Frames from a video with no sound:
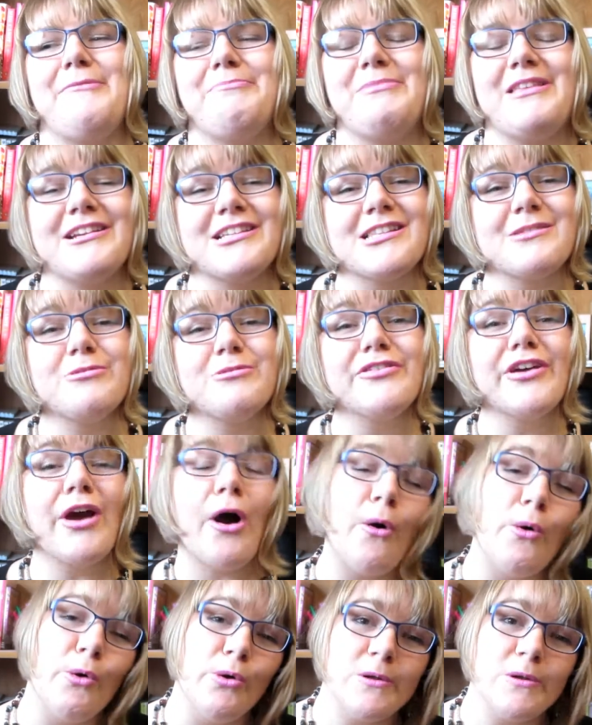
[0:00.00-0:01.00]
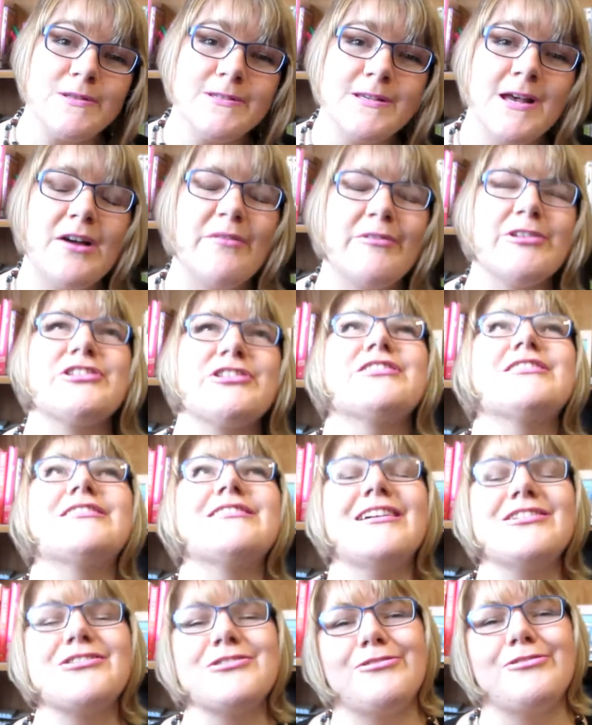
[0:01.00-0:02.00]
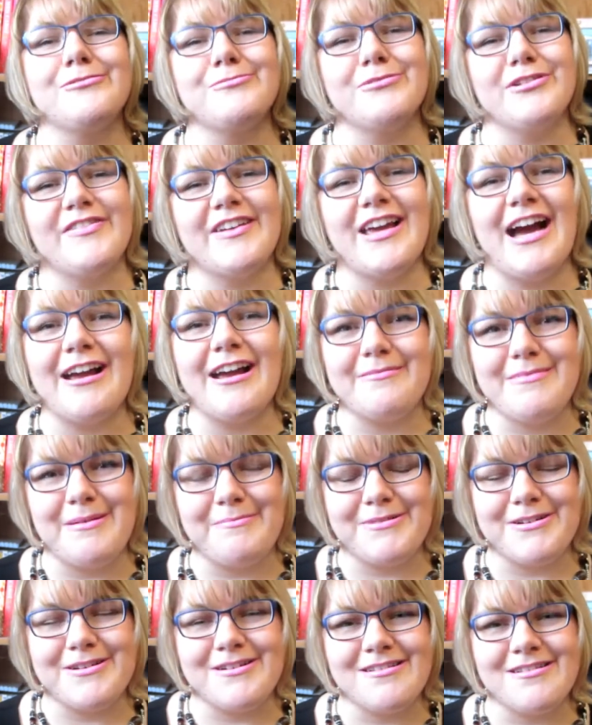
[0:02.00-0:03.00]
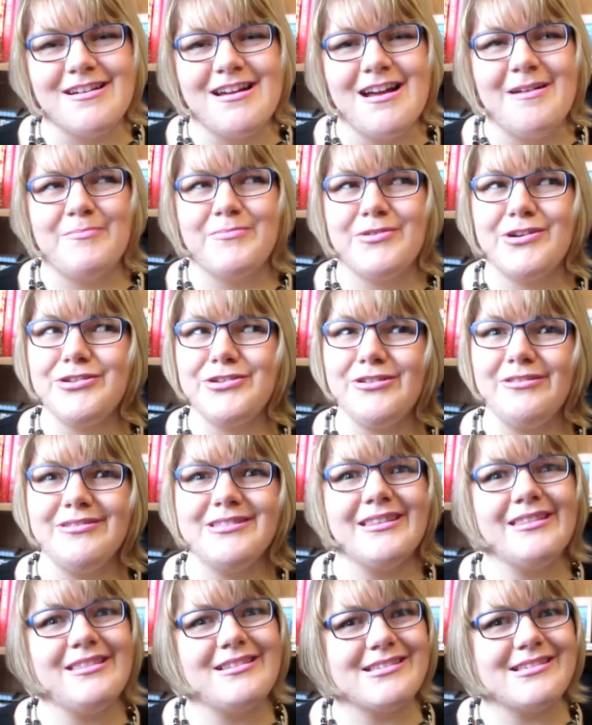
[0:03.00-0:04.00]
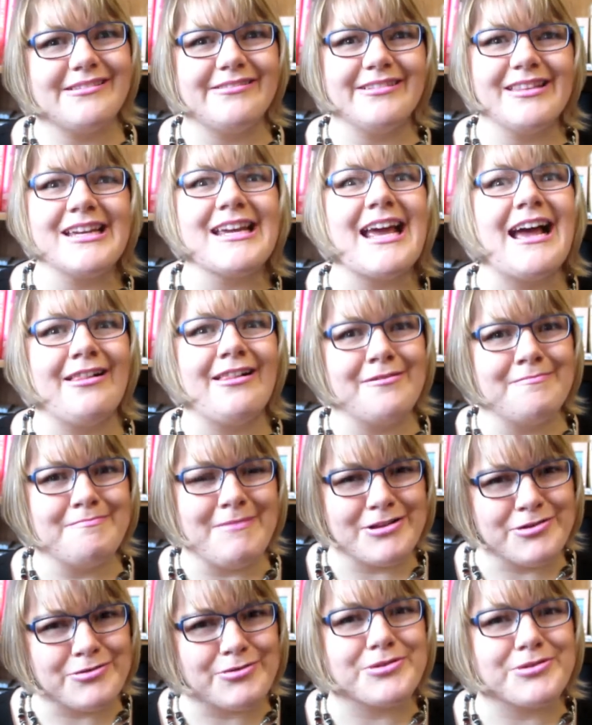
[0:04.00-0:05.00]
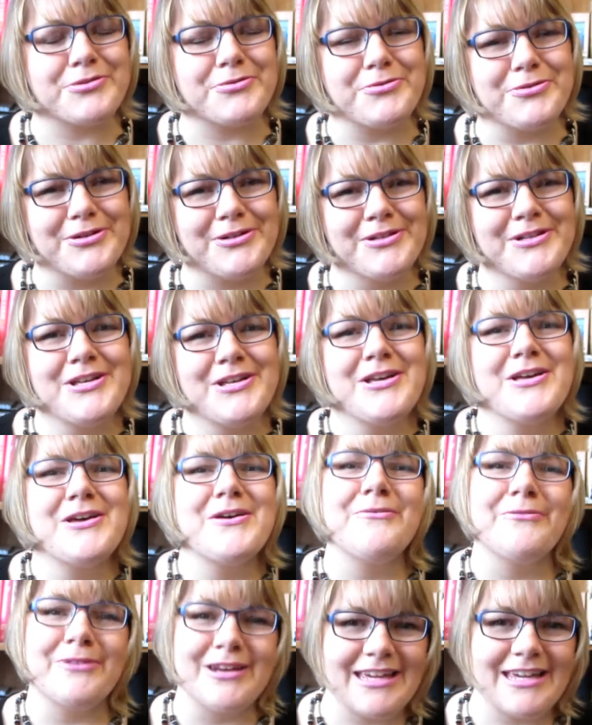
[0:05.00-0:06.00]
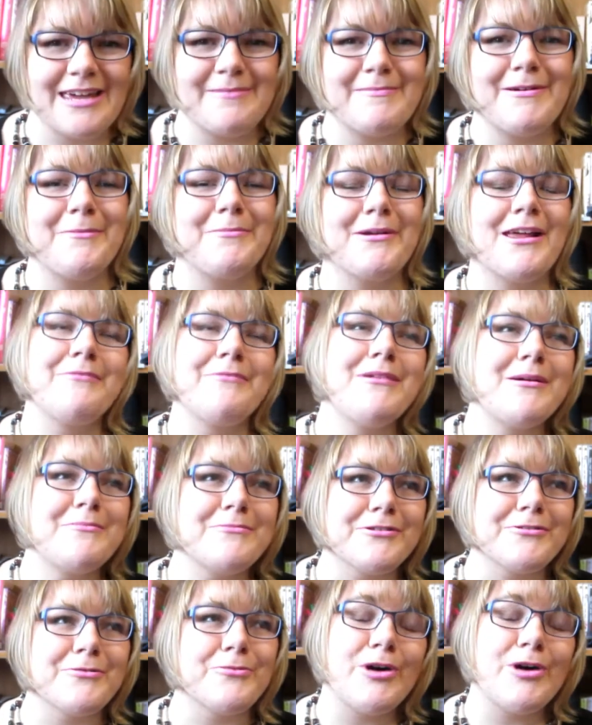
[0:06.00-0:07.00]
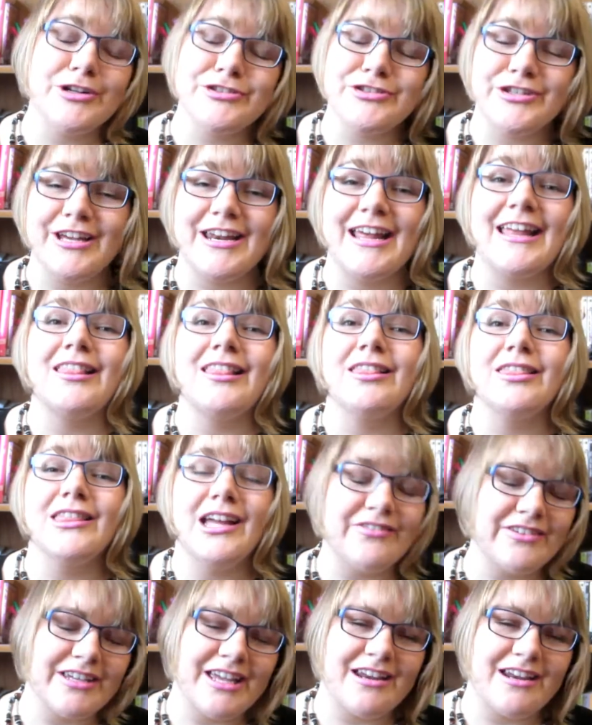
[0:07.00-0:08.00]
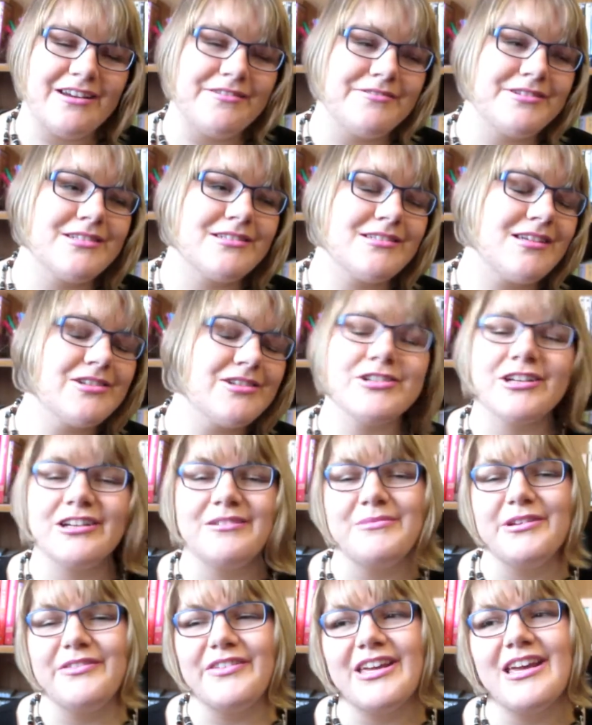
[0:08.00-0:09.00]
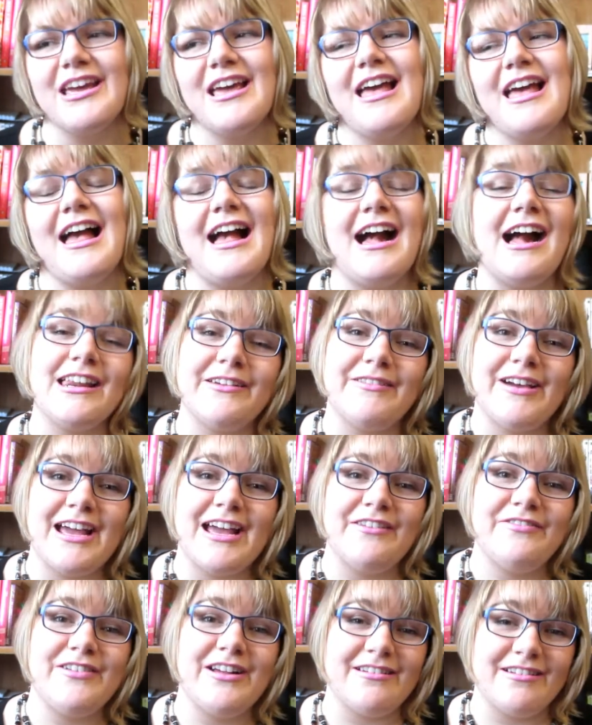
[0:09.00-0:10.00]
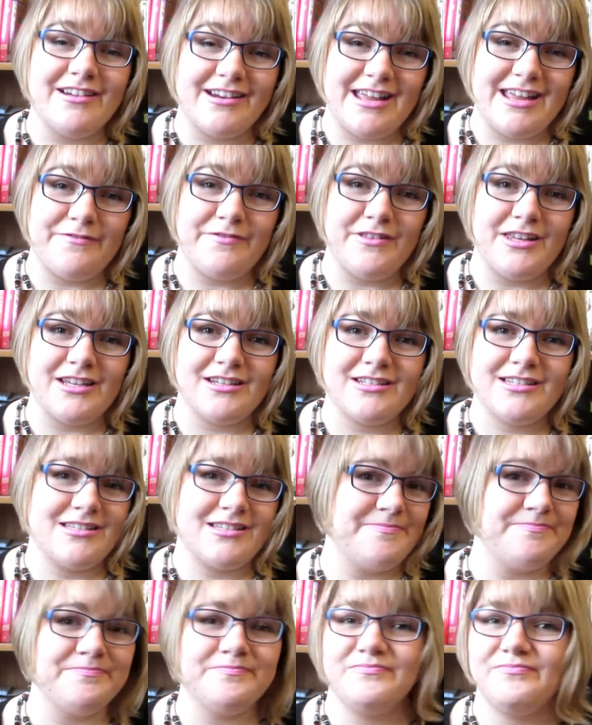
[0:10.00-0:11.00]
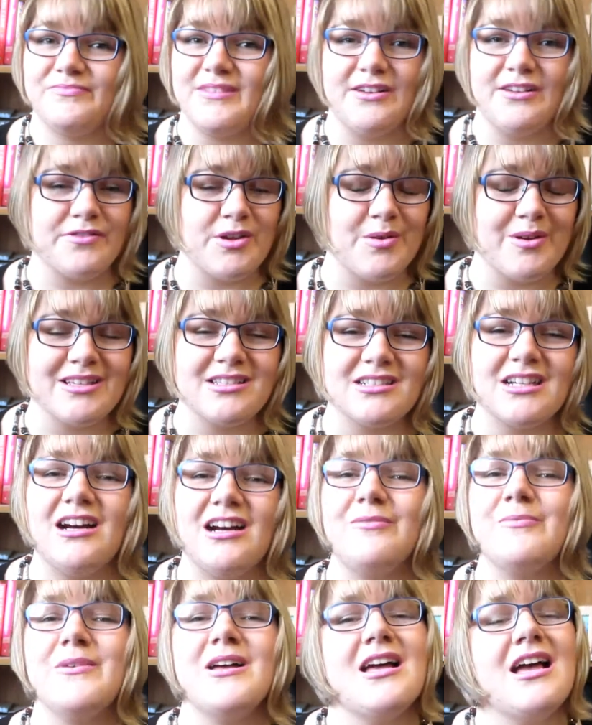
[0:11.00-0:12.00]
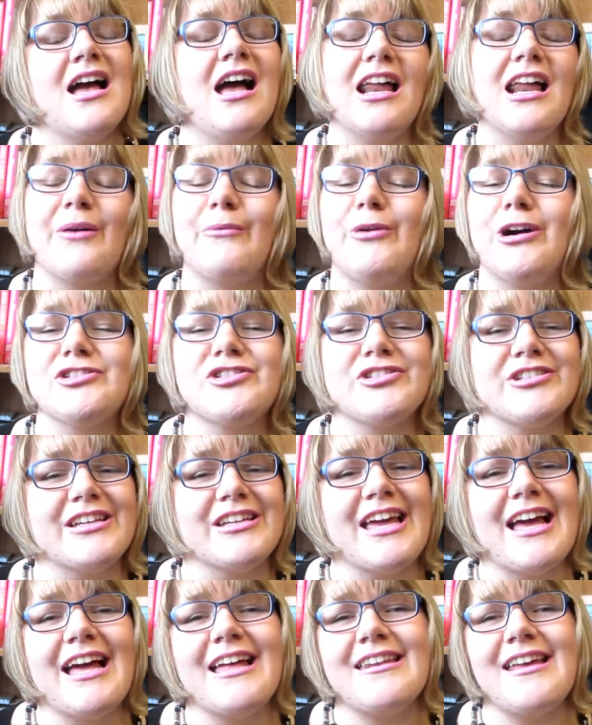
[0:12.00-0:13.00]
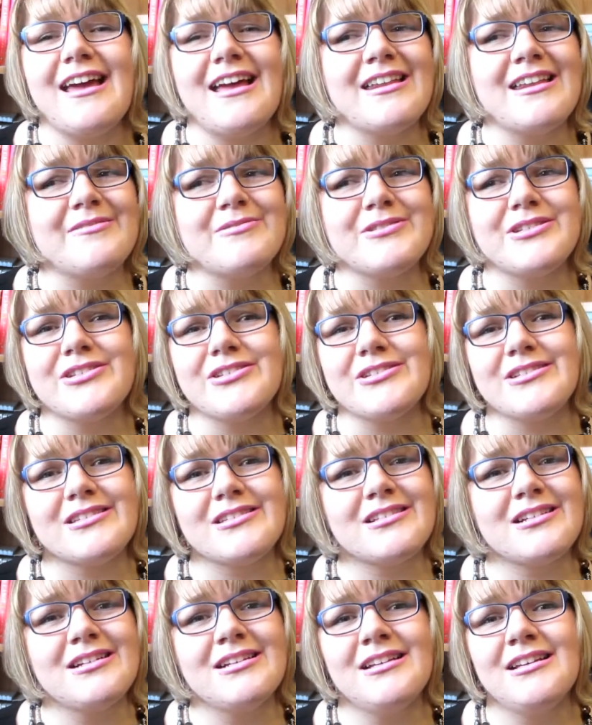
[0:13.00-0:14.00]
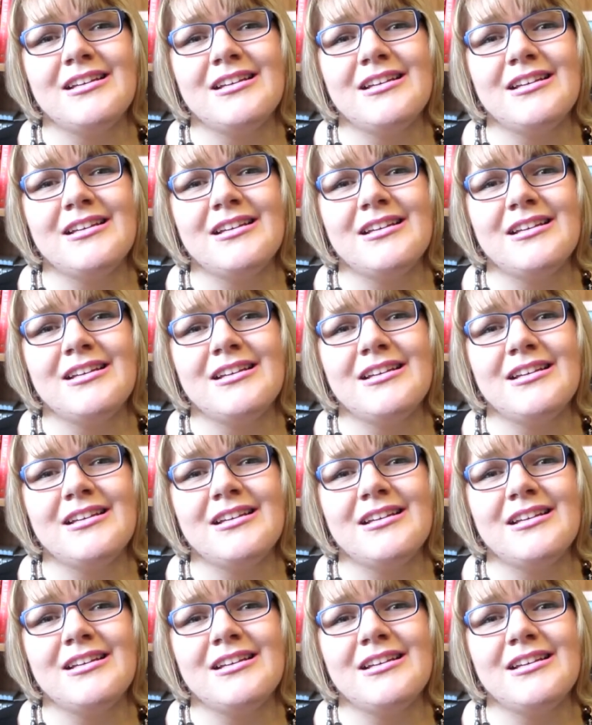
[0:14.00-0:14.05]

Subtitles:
It is the movie Holes, which is such an old movie. I remember, pretty sure I was still in like elementary school when it came out, but I remember watching it and loving it, and it was such a good movie. Anyway, I found it on Netflix a few weeks ago, and I watched it again, and it was just,